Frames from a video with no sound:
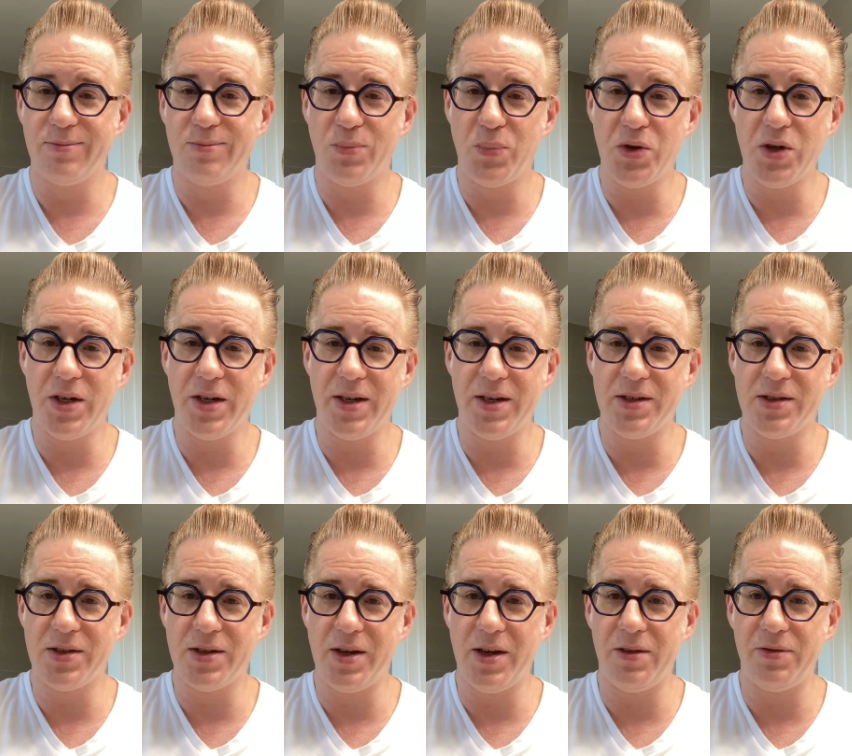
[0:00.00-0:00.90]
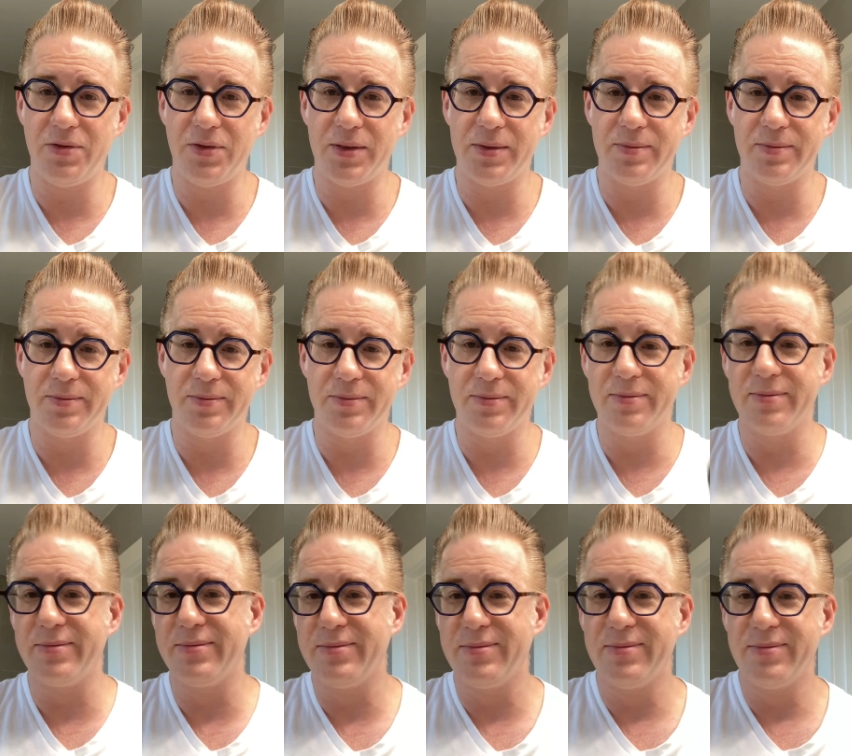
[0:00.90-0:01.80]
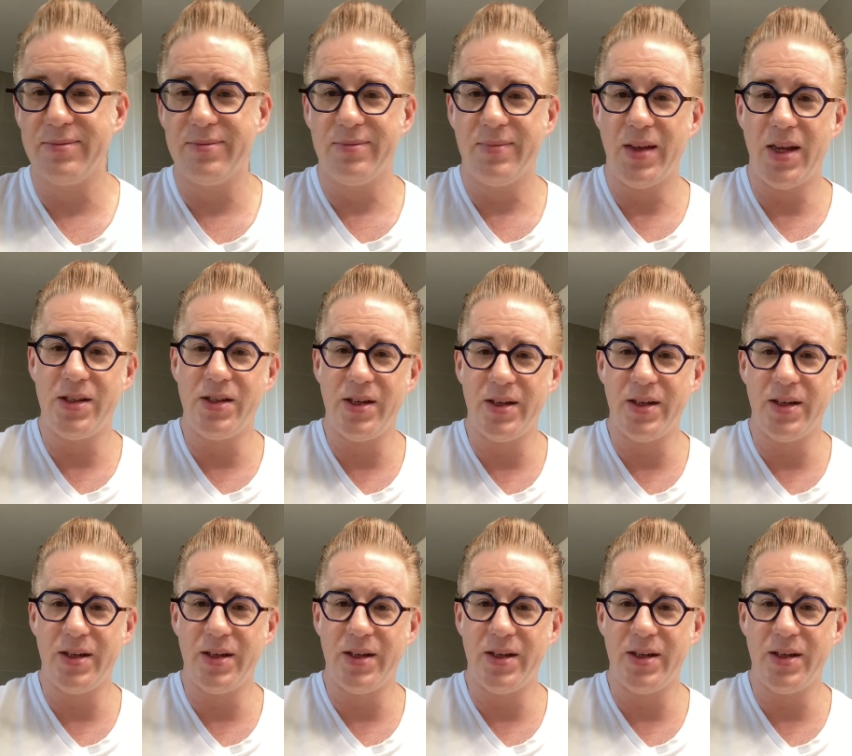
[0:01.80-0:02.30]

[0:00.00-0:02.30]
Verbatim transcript: pretty nice stuff. That's